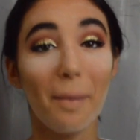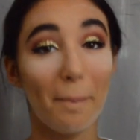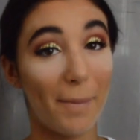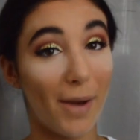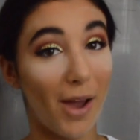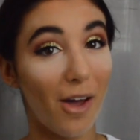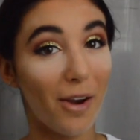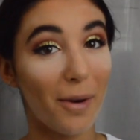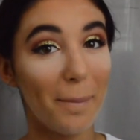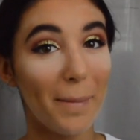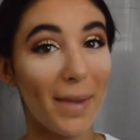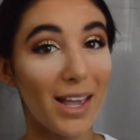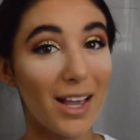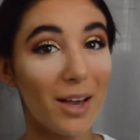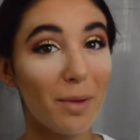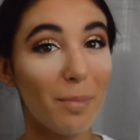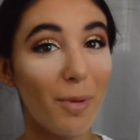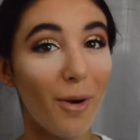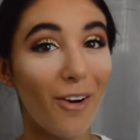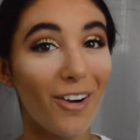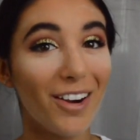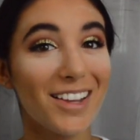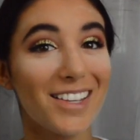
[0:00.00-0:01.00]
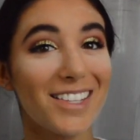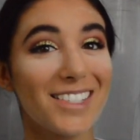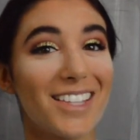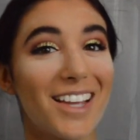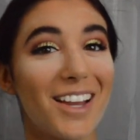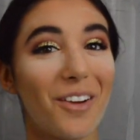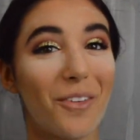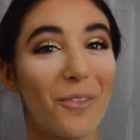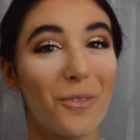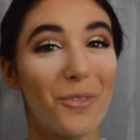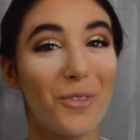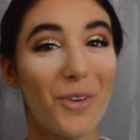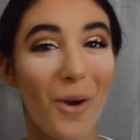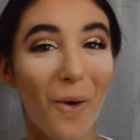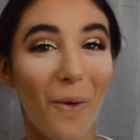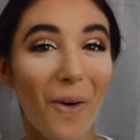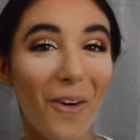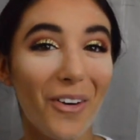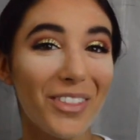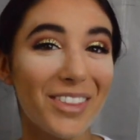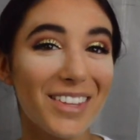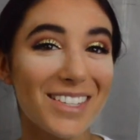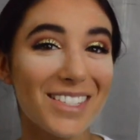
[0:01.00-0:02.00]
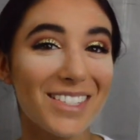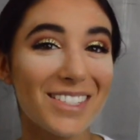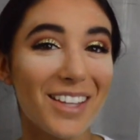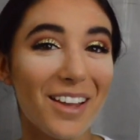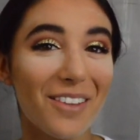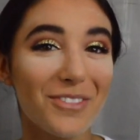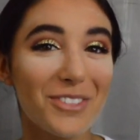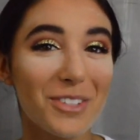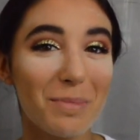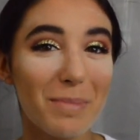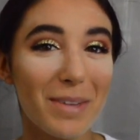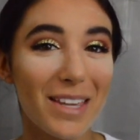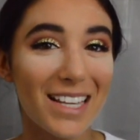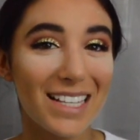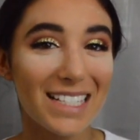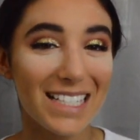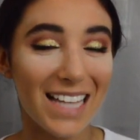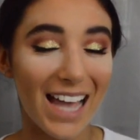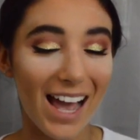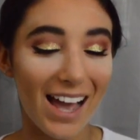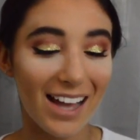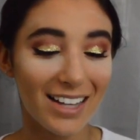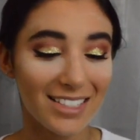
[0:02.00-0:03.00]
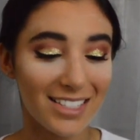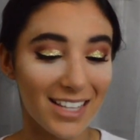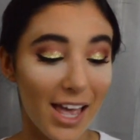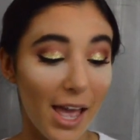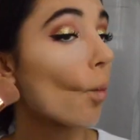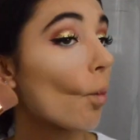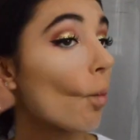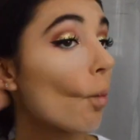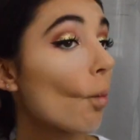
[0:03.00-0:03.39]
I'm not a makeup artist. I don't know all this stuff to be exact.